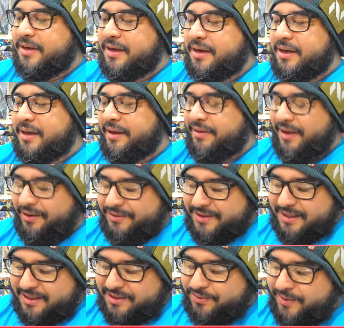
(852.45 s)
I think it was
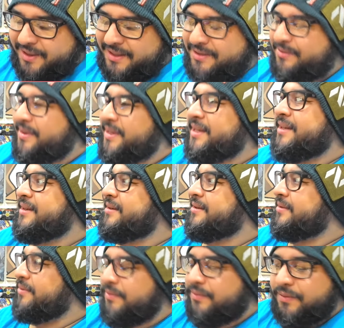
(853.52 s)
like twenty
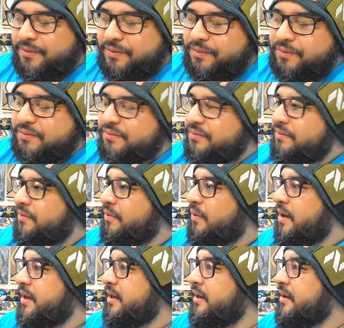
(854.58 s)

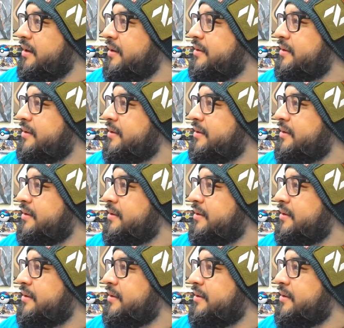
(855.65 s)
twenty-one?